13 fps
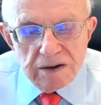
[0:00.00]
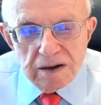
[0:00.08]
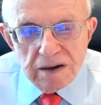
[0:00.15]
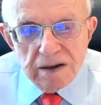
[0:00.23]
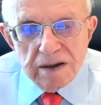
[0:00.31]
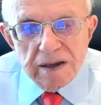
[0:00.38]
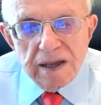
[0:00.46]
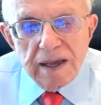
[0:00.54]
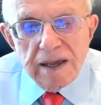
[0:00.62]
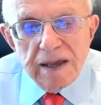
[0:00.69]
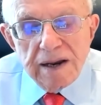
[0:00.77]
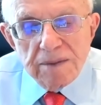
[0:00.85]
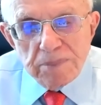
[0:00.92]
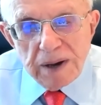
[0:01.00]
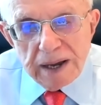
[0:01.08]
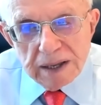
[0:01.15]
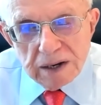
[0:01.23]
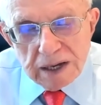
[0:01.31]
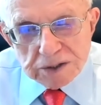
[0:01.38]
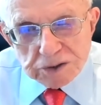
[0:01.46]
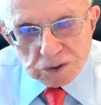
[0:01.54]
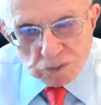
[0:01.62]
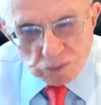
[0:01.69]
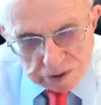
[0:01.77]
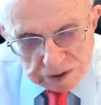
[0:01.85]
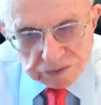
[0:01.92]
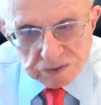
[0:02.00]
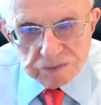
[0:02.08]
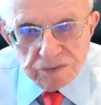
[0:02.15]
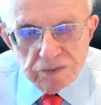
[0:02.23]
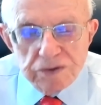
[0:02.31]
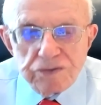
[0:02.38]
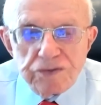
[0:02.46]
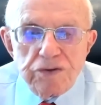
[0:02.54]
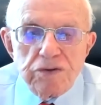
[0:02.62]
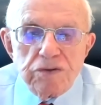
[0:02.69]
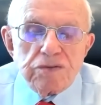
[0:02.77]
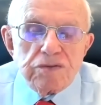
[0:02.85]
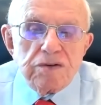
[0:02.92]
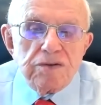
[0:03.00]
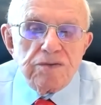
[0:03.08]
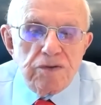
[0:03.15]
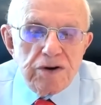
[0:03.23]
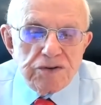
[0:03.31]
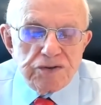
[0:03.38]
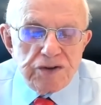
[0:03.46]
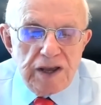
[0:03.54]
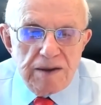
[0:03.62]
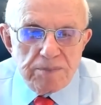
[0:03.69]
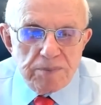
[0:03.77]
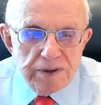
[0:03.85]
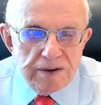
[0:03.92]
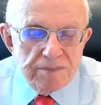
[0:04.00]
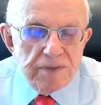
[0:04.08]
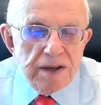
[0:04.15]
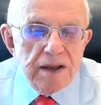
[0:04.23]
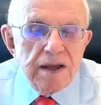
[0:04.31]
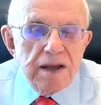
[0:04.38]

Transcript: uh, and a biologic reason for its use. For example, it